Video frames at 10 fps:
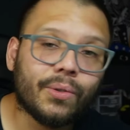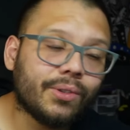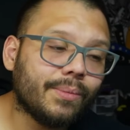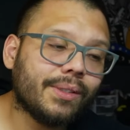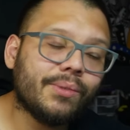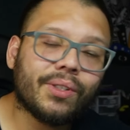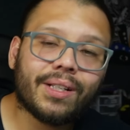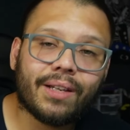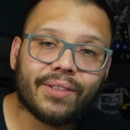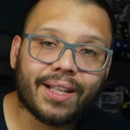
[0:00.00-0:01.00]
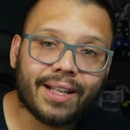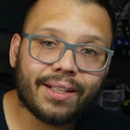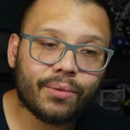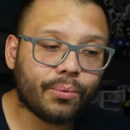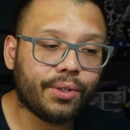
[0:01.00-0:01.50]
So sometimes you're going to have an
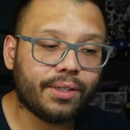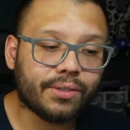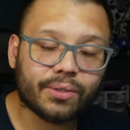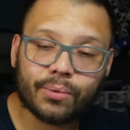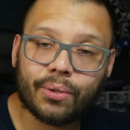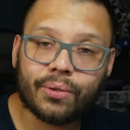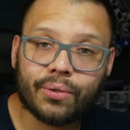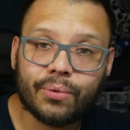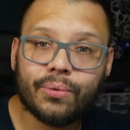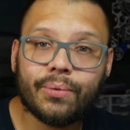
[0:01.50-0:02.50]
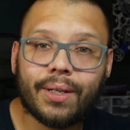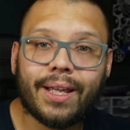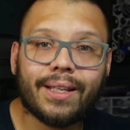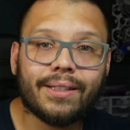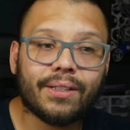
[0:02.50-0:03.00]
ad where you're going to scroll through
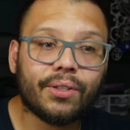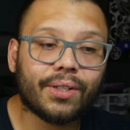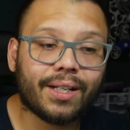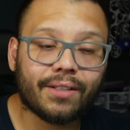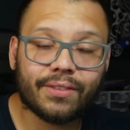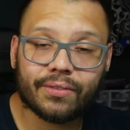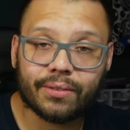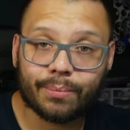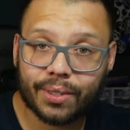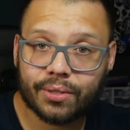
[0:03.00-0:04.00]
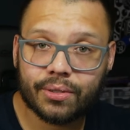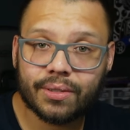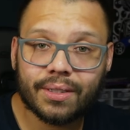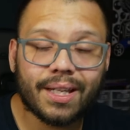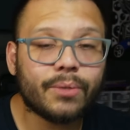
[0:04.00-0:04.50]
and you're going to have different
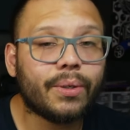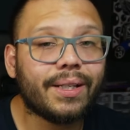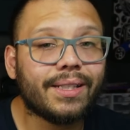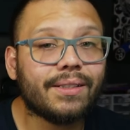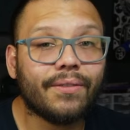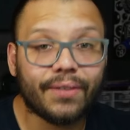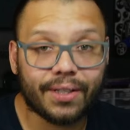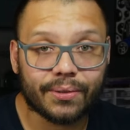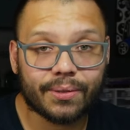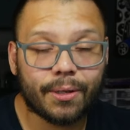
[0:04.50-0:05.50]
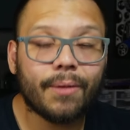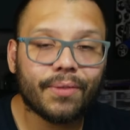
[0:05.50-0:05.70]
pictures as well as videos.